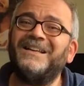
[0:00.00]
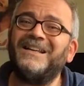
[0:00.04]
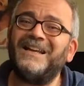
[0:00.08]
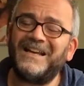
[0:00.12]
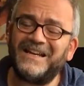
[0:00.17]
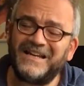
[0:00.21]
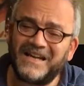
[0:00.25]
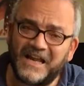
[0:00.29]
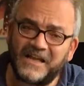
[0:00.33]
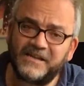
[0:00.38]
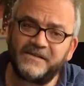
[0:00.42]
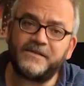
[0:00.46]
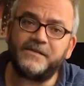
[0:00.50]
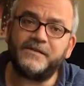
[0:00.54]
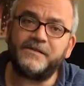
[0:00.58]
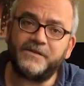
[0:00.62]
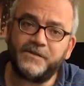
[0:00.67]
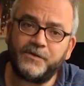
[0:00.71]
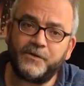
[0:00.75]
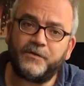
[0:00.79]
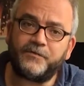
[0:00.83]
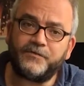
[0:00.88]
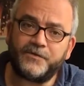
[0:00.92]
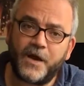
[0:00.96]
in essence,
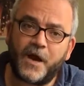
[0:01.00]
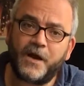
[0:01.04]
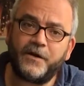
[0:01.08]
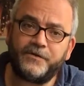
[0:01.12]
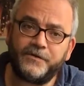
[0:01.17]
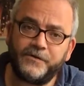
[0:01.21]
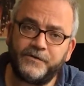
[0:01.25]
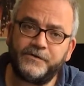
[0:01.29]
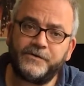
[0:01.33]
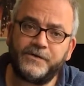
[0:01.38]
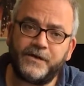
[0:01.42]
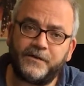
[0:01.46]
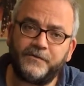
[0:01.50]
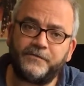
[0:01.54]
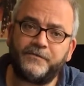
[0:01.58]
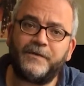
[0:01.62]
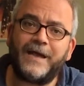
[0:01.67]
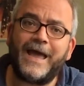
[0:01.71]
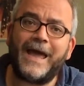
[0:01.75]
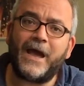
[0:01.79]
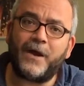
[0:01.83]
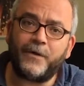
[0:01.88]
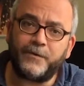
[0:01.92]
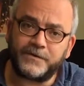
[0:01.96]
you have talked yourself
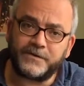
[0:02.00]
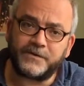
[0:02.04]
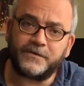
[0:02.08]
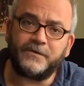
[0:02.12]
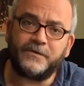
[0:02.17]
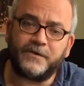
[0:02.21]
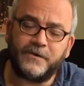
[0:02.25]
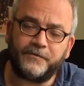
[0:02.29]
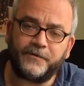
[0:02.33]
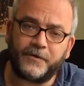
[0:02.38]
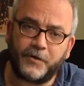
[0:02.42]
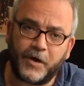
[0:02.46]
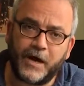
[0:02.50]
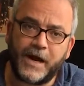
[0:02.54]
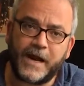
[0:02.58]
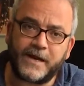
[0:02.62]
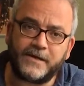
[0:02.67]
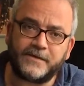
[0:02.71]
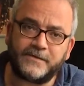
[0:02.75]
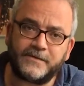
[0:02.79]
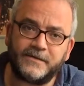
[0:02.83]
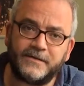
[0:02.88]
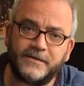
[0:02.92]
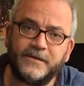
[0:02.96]
out of a
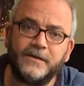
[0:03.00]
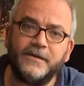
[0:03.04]
grant.